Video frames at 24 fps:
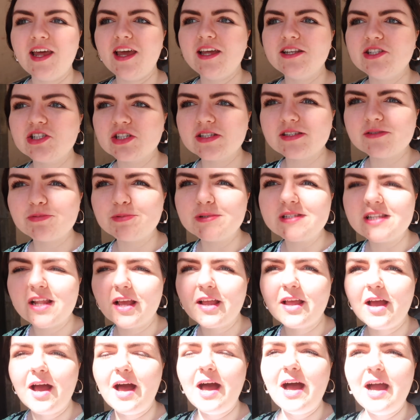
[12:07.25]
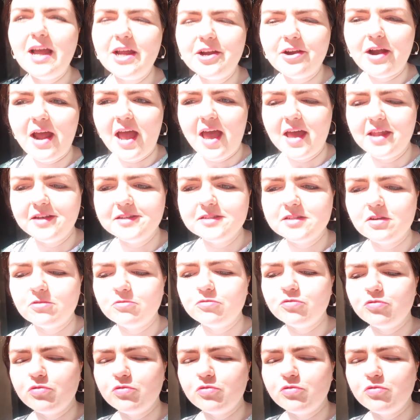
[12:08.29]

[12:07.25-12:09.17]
It just was like a higher end,